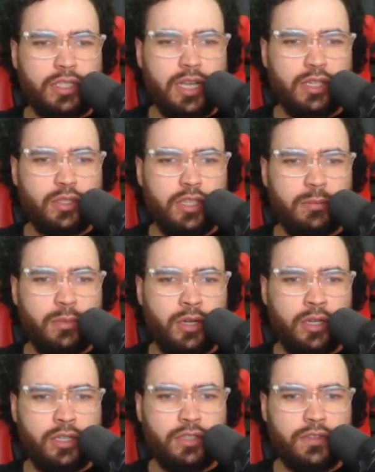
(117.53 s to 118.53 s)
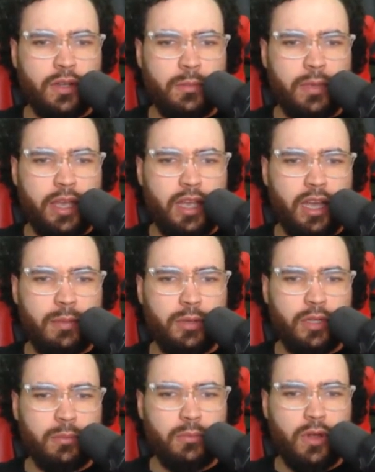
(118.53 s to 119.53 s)
naturally emerge from AI
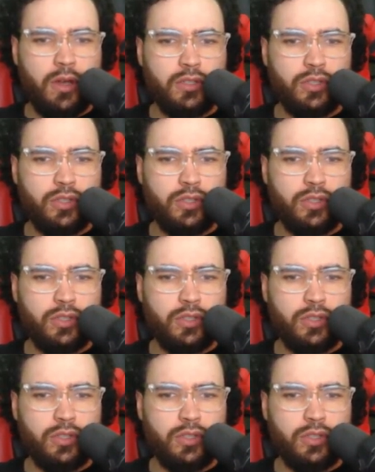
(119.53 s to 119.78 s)
building block